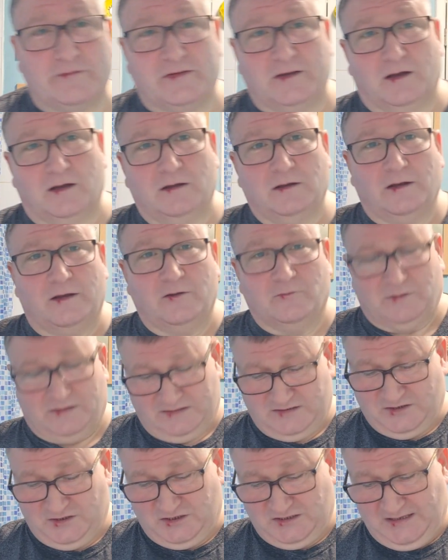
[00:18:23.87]
you and I
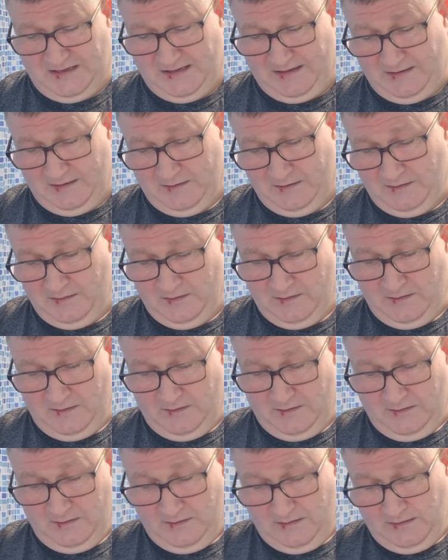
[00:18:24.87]
want to share,
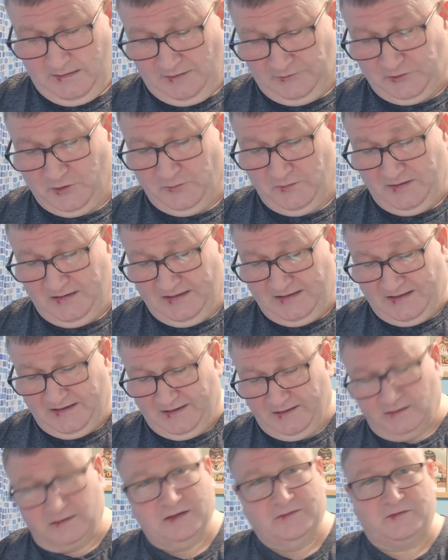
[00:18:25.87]
I'll do you the
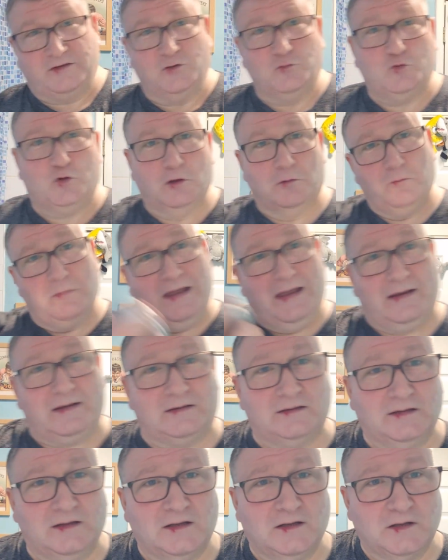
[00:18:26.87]
deal. If you go and make
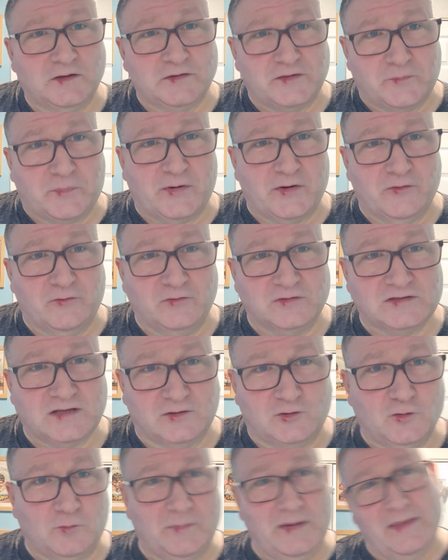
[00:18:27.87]
the brews,
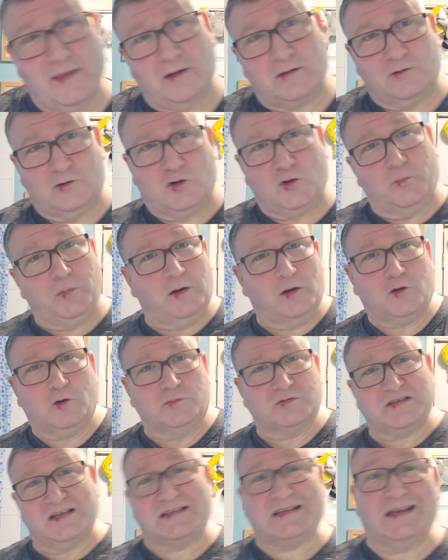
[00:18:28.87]
then you'll make a couple of
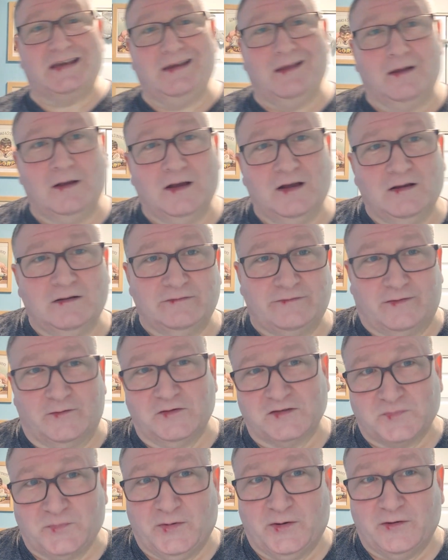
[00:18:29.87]
cups of tea for
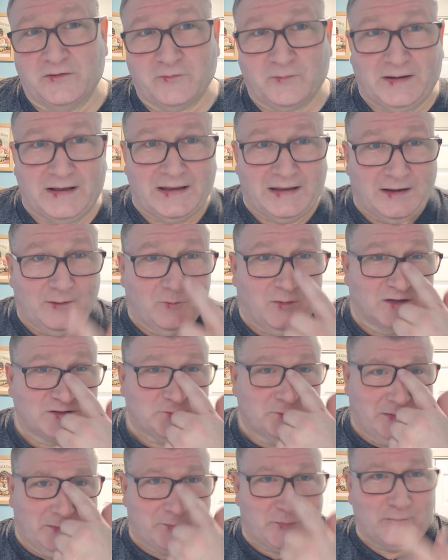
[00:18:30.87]
us both while I watch
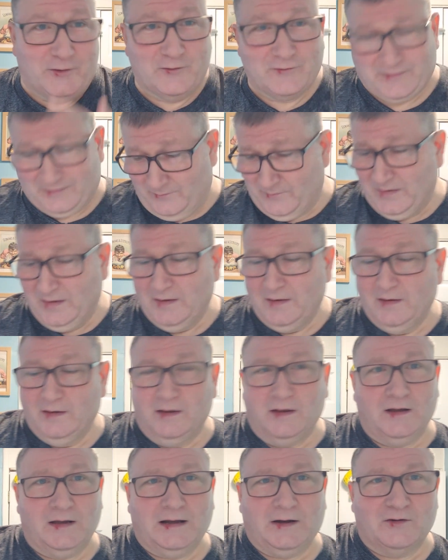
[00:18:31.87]
the programme.
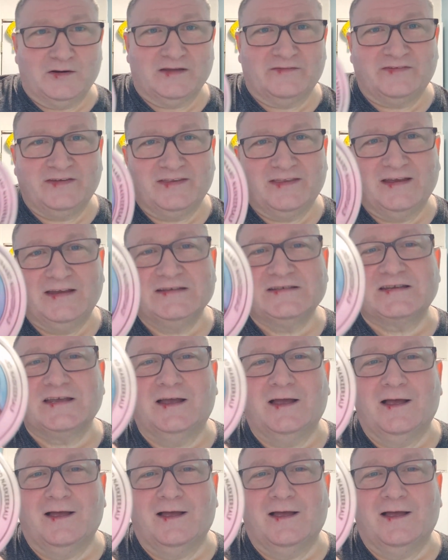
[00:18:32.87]
I'll give you this.